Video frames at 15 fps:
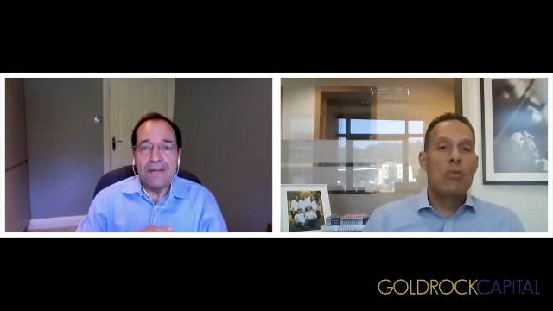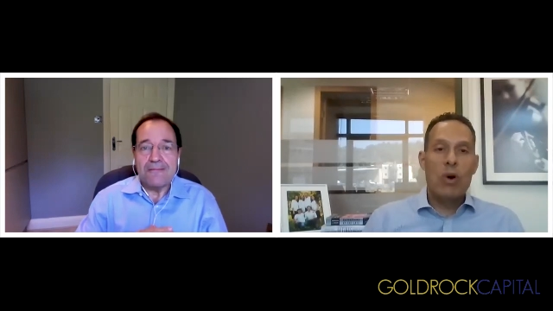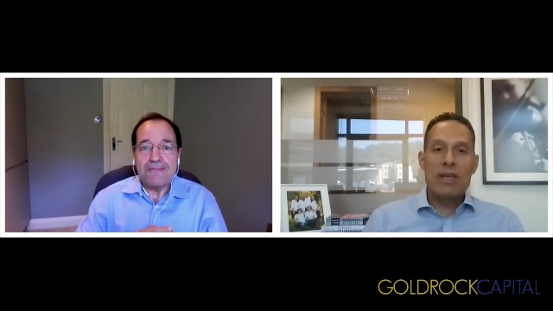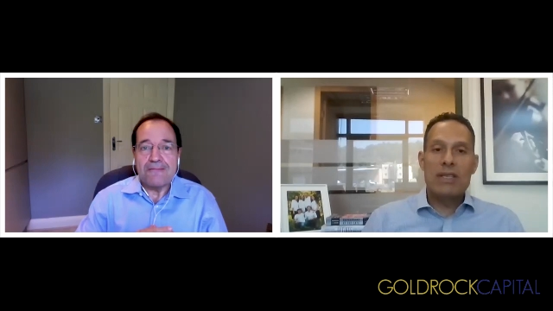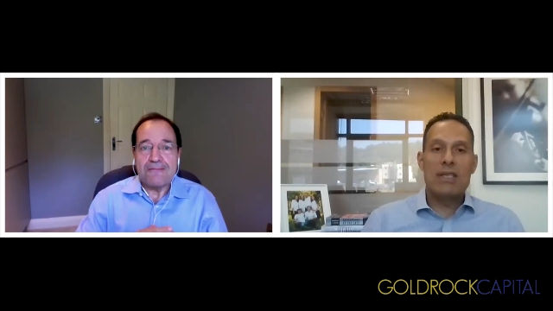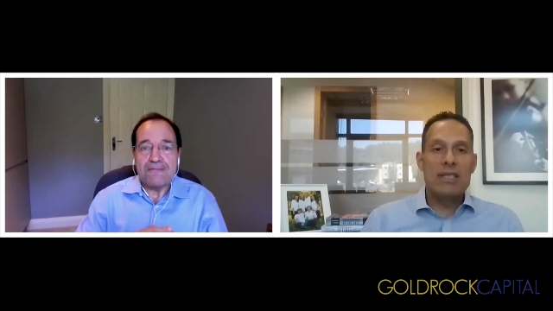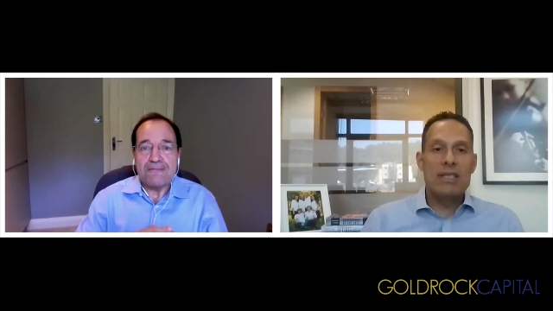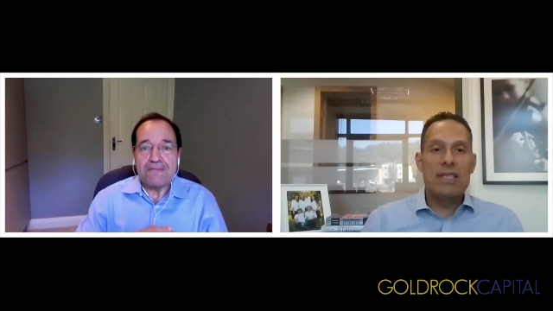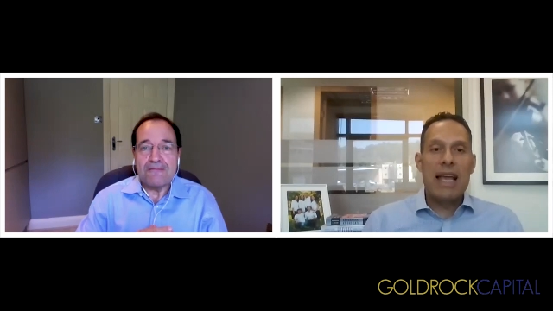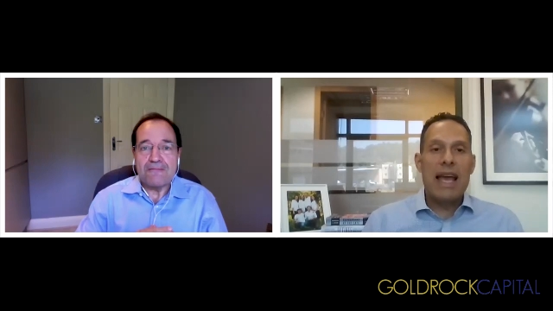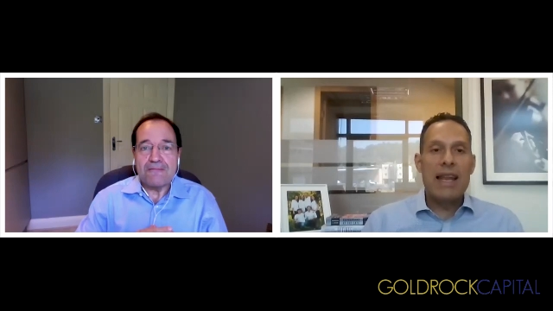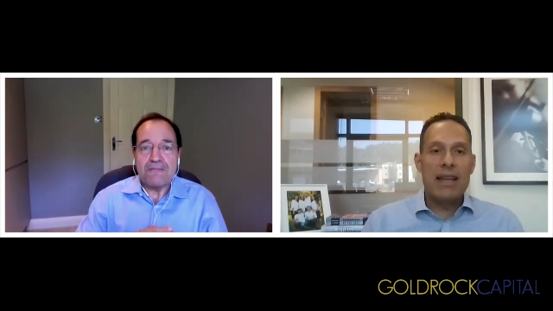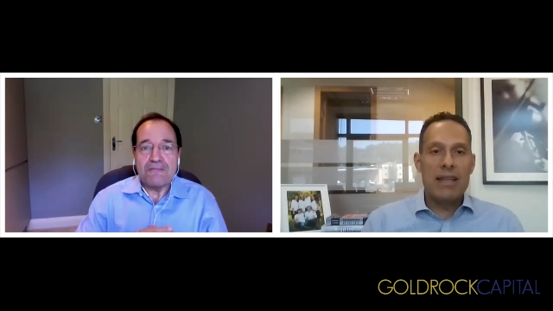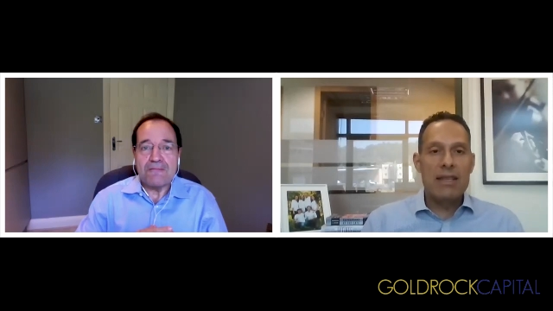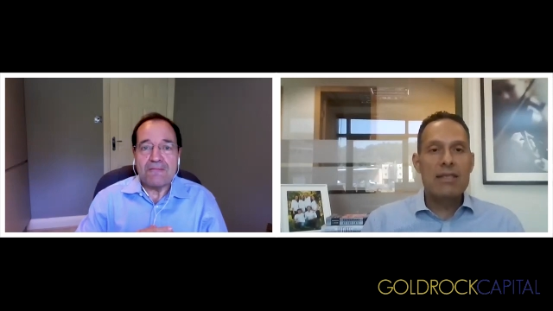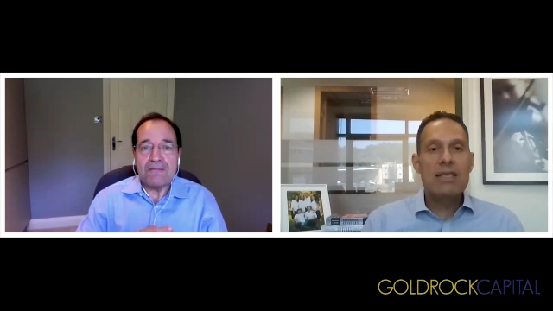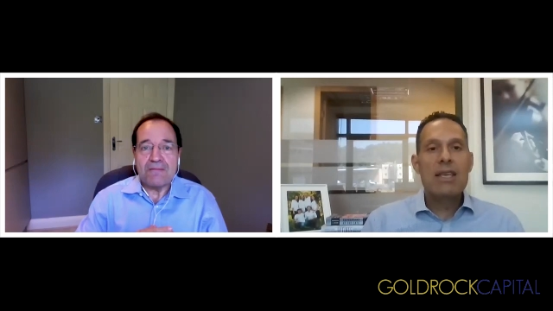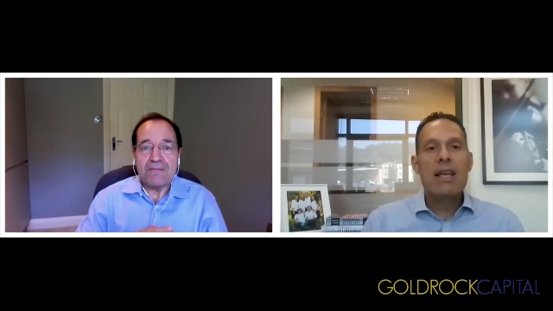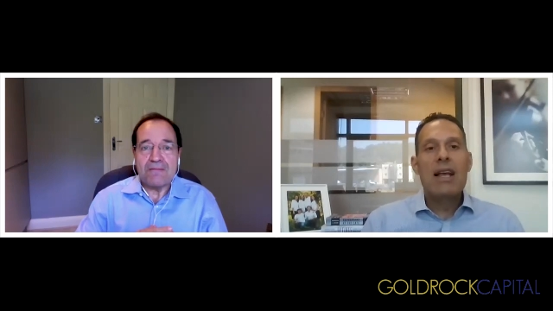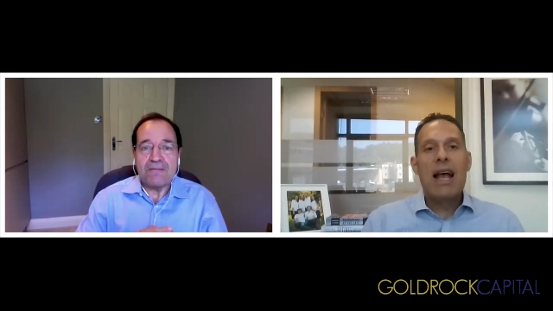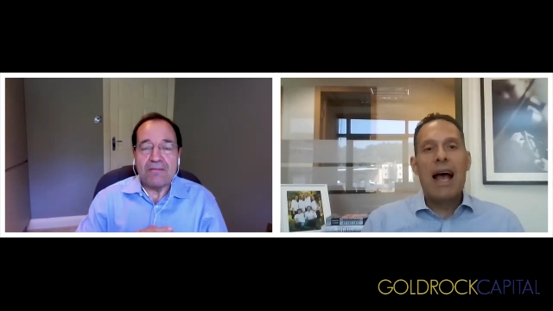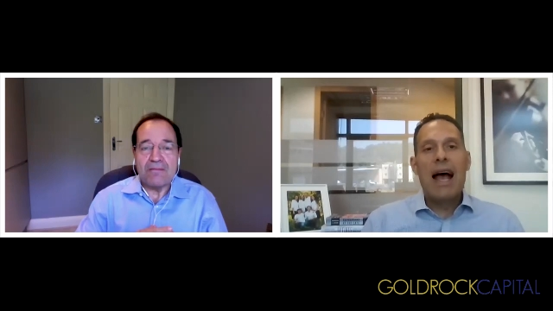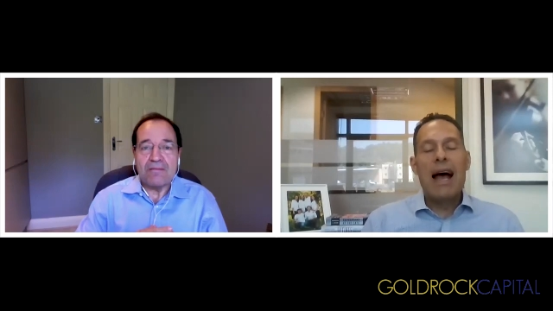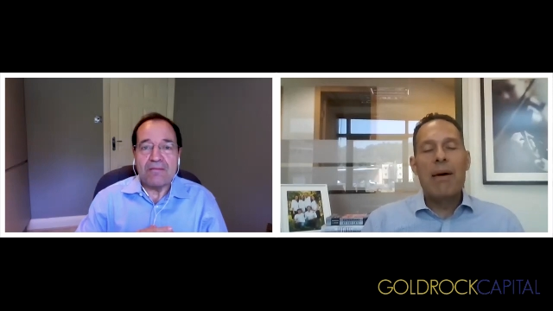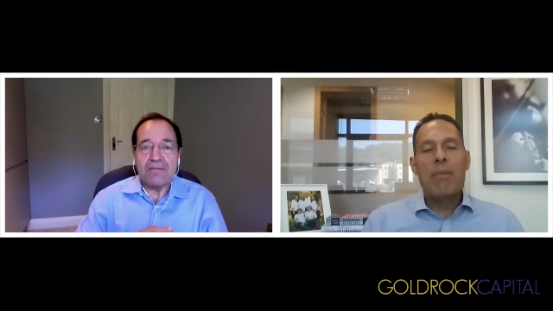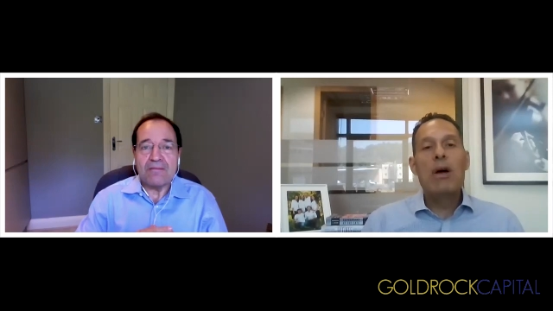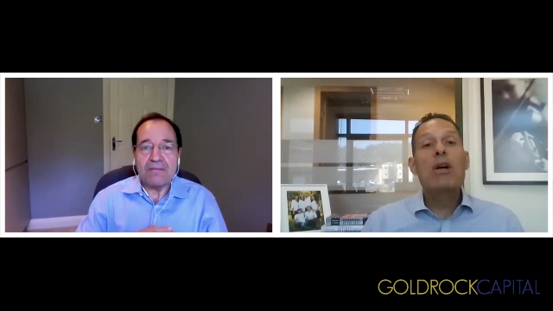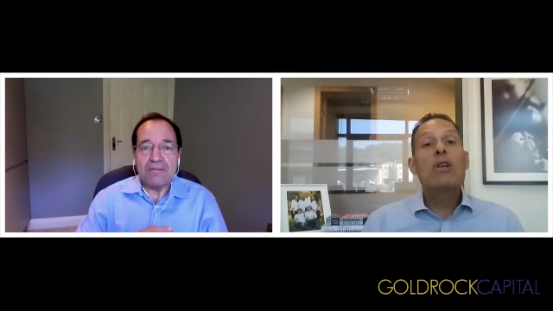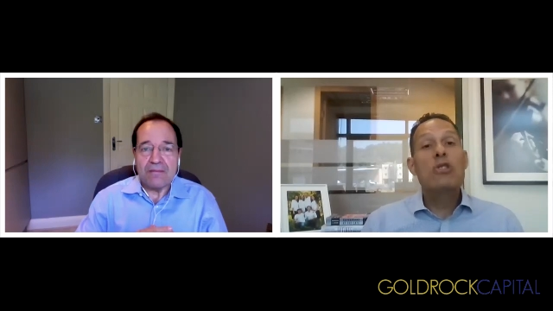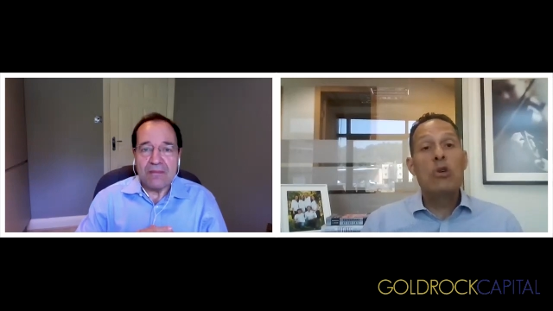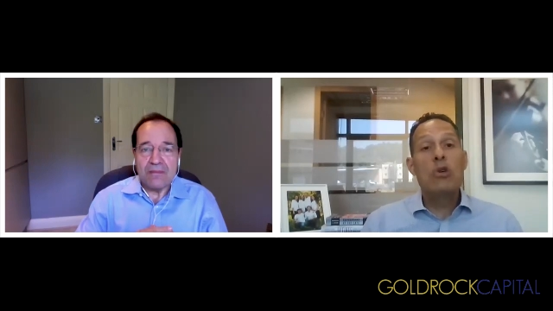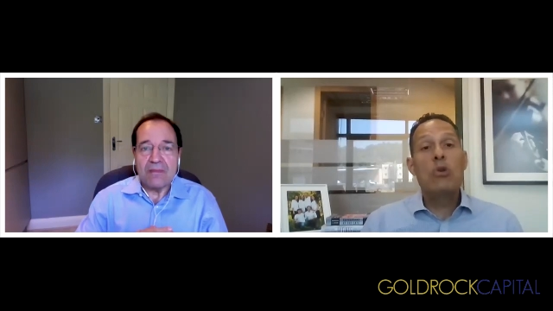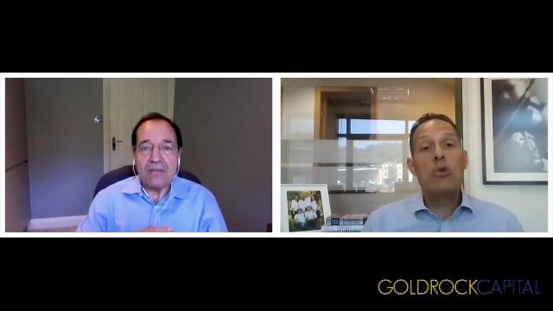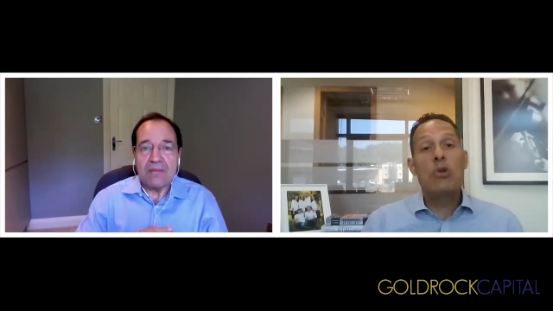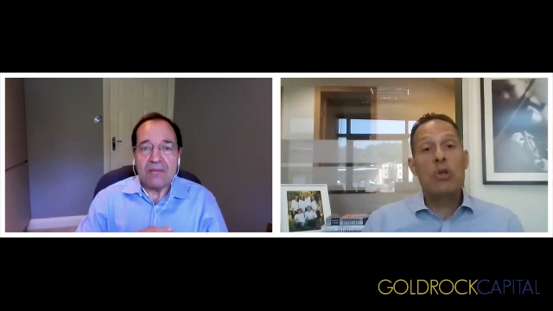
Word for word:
Speaker 1: Western standards? Um, do you